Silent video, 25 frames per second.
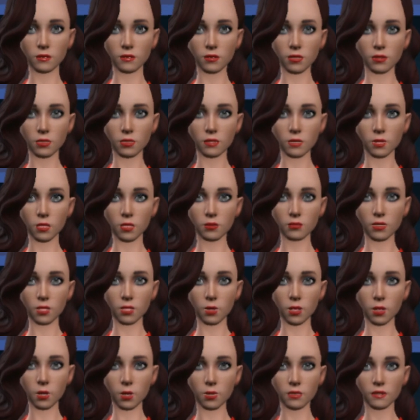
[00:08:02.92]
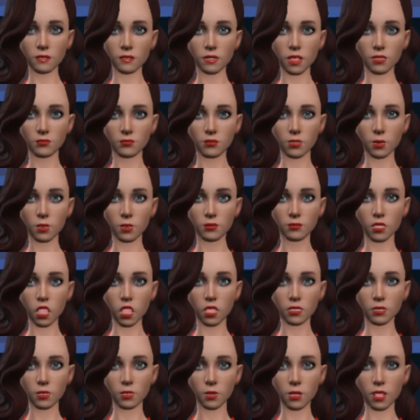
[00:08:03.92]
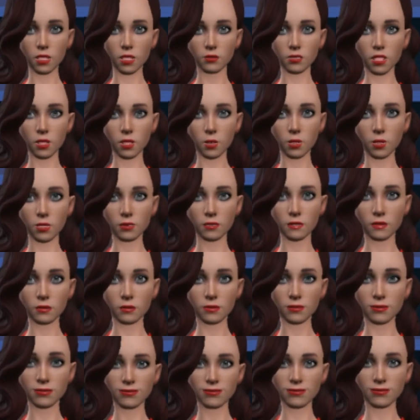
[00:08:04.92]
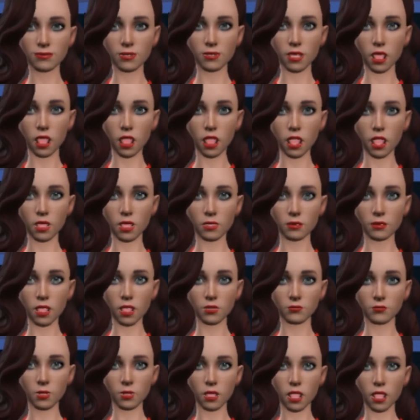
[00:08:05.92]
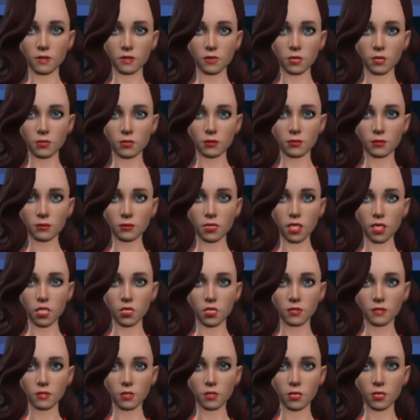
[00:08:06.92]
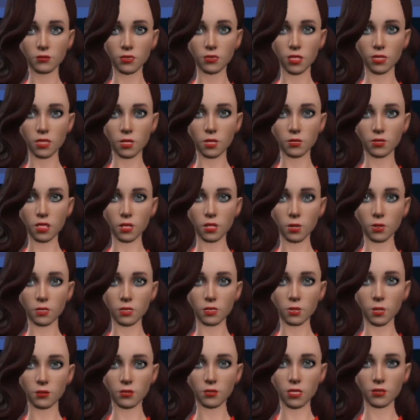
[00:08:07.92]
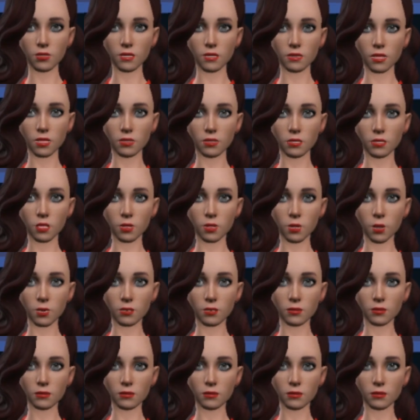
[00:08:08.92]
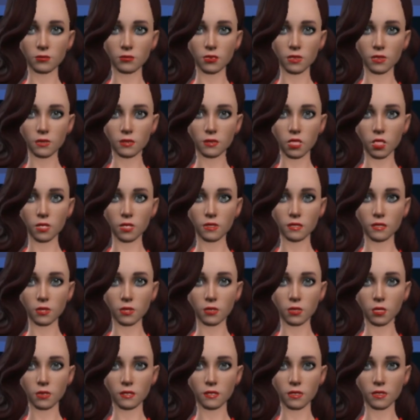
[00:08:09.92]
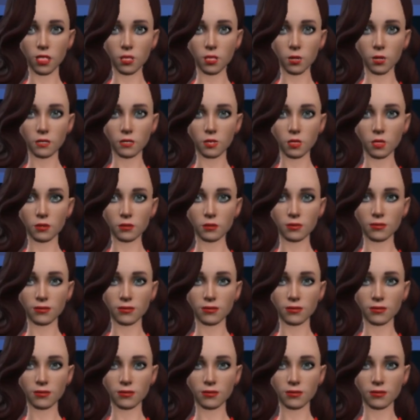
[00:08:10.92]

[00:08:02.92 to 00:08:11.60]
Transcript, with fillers: made it seem like I could try making those dishes myself. Ah, uh, I'm sorry. I don't remember the specific name of the dish, but it looked really tasty.